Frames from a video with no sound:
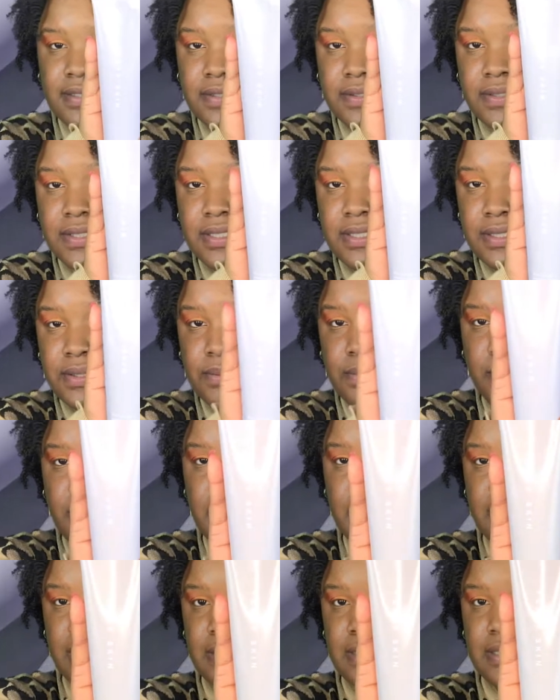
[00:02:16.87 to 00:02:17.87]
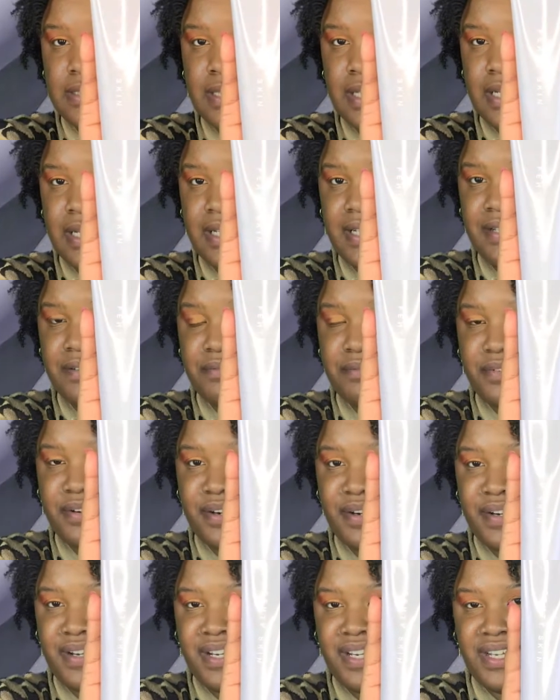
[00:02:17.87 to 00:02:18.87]
this is what it looks like. A
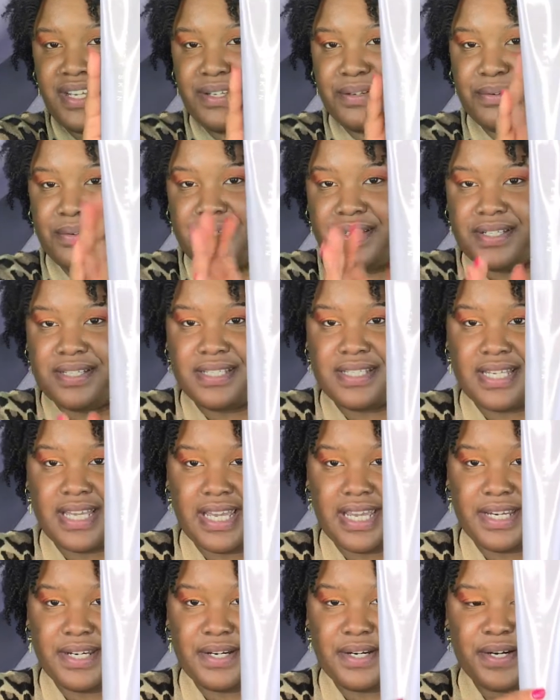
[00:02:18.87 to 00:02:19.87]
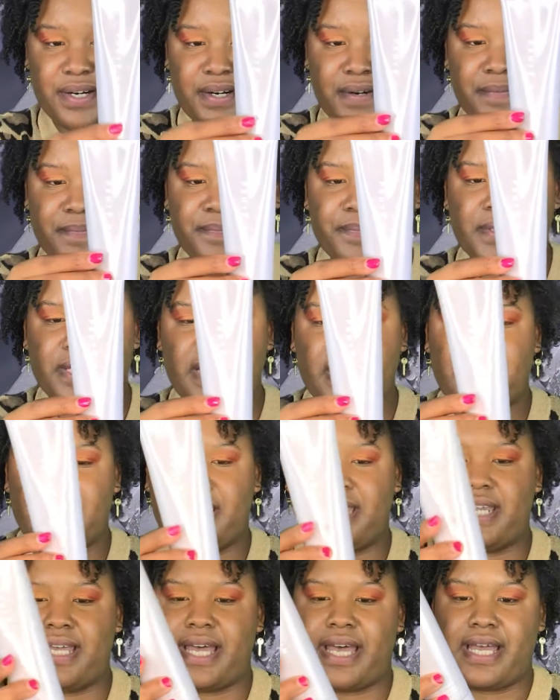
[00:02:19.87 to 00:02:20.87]
very cute container.
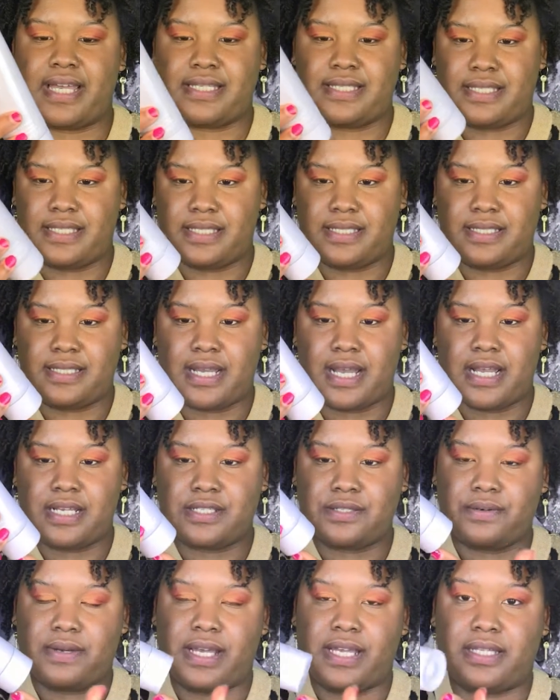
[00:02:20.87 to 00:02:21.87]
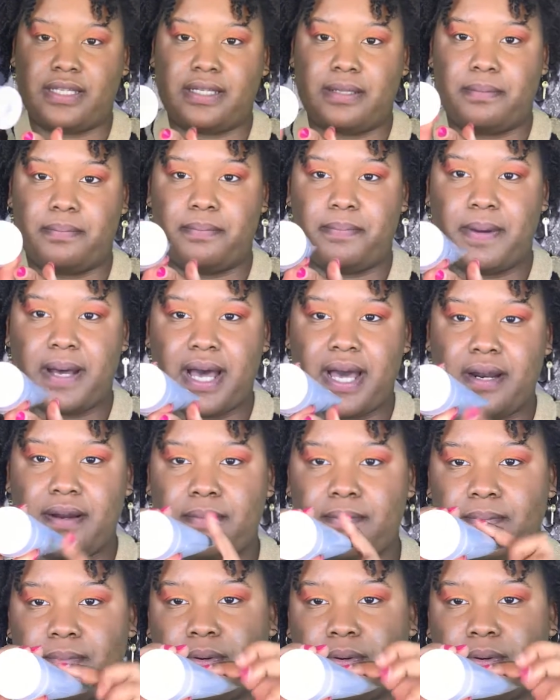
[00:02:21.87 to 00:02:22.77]
It has this nozzle at the bottom.